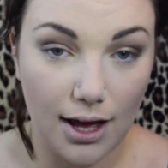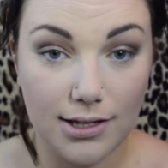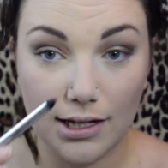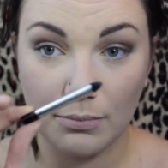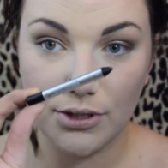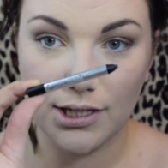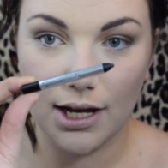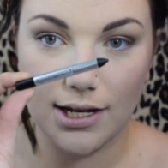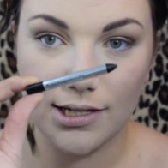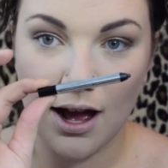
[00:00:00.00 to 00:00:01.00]
sample
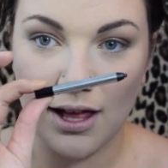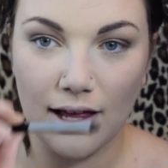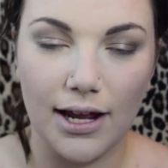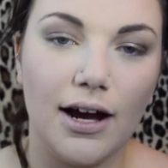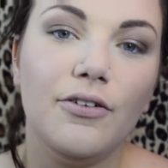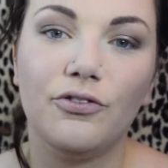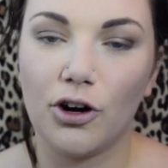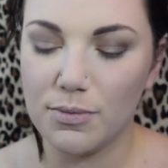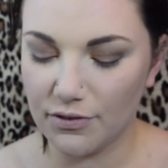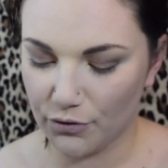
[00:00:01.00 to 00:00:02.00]
size eyeliner
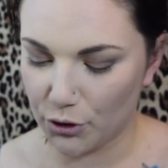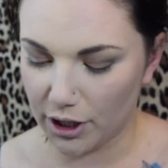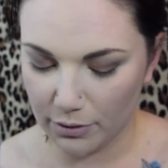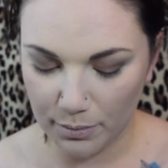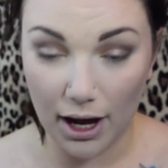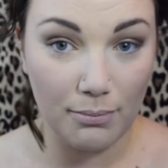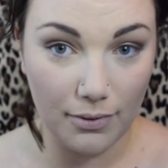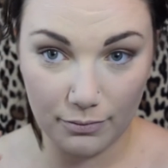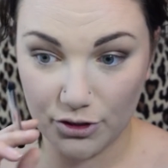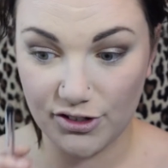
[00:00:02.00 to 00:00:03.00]
from Sephora,
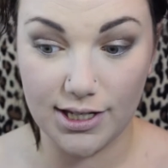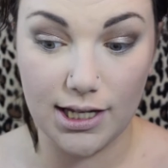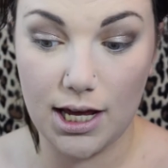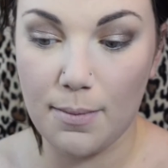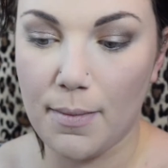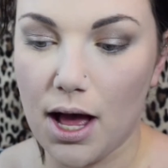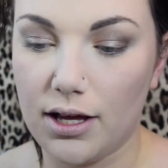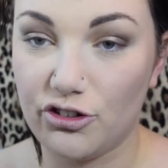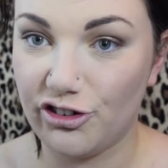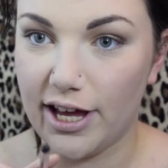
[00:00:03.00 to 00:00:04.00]
which is the
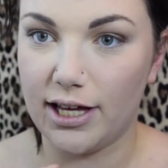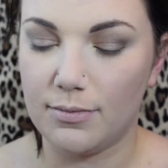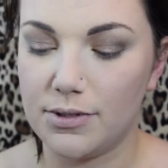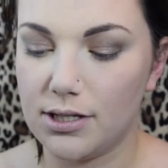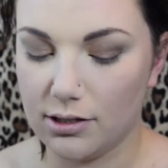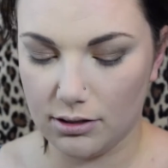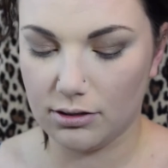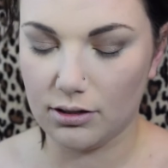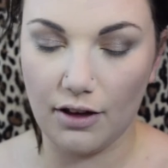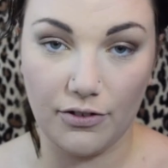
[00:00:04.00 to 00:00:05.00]
Marc Jacobs,
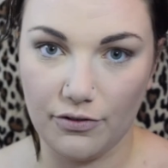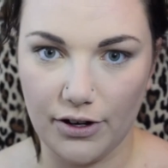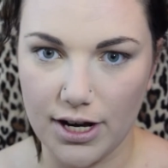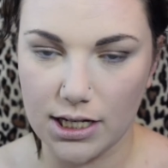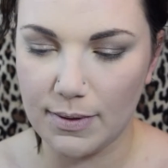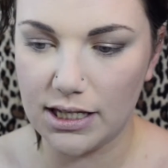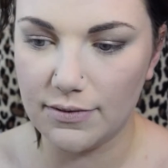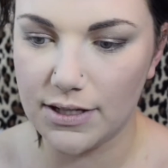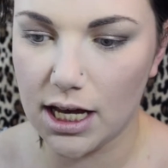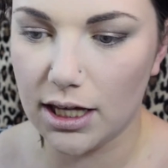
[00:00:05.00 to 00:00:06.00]
I feel very expensive
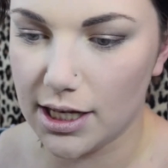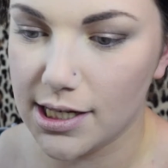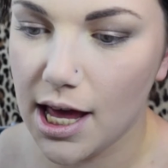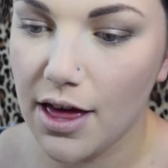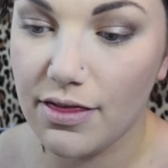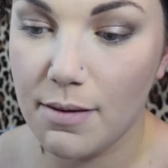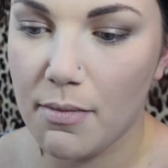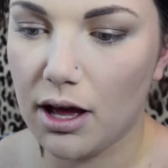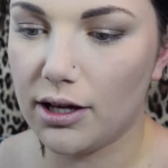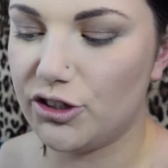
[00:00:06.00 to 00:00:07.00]
saying this, the
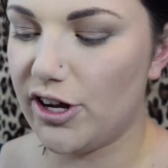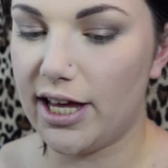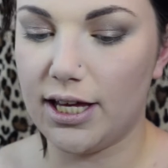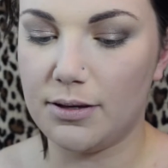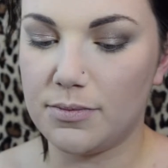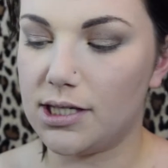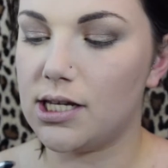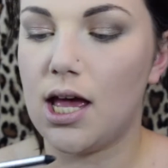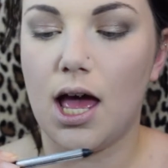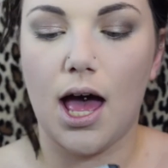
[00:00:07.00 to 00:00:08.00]
Marc Jacobs
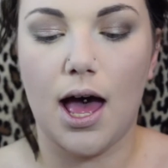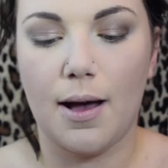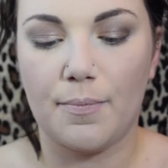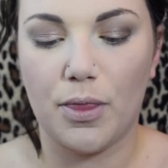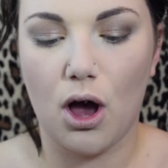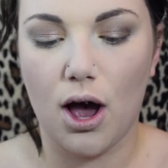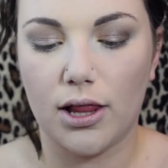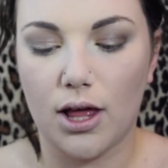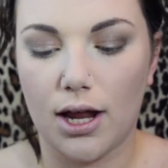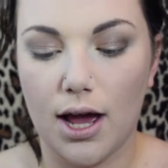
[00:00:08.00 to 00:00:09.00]

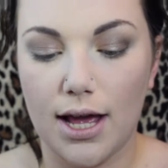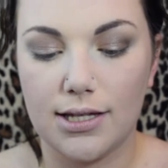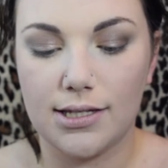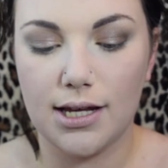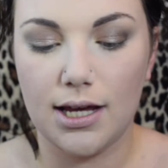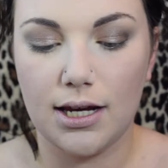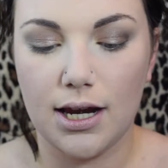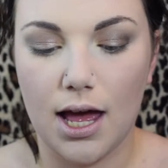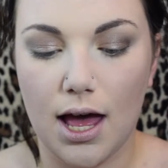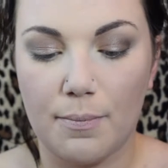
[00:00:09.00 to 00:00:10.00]
eyeliner. It's in
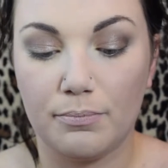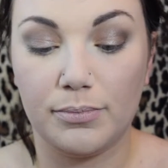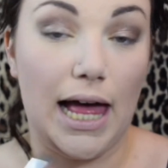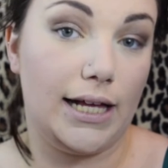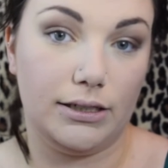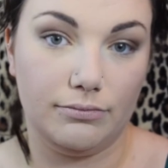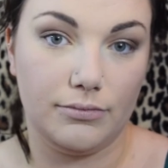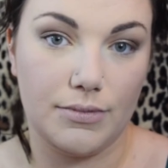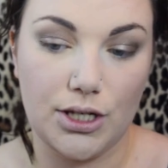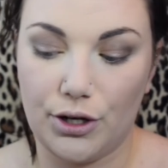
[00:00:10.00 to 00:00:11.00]
black,
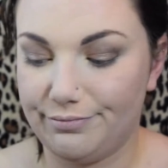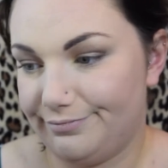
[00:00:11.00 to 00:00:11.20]
so